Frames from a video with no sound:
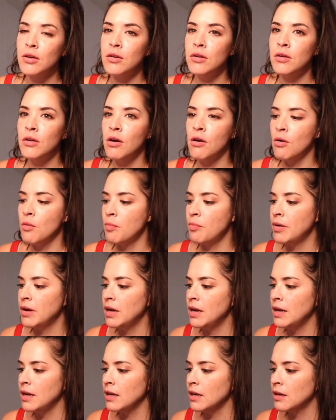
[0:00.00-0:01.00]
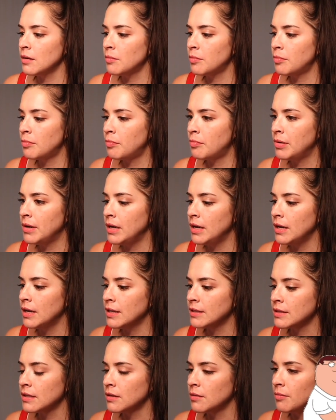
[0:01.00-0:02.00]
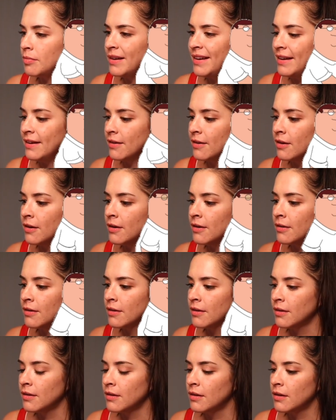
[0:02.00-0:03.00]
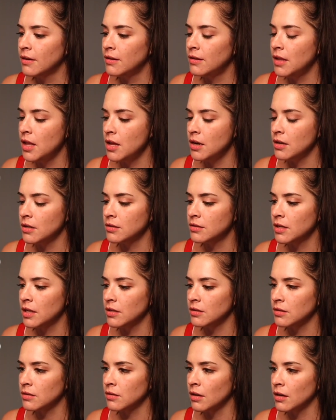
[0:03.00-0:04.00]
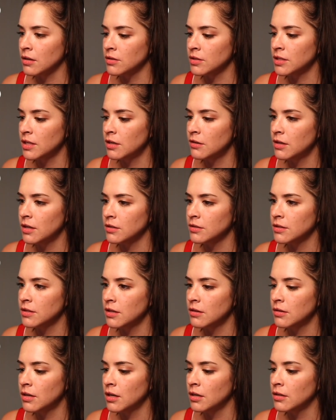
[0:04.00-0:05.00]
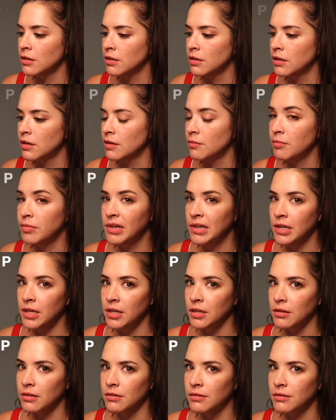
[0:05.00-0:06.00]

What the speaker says: No, P. P as in Peter, and then it says 00, P.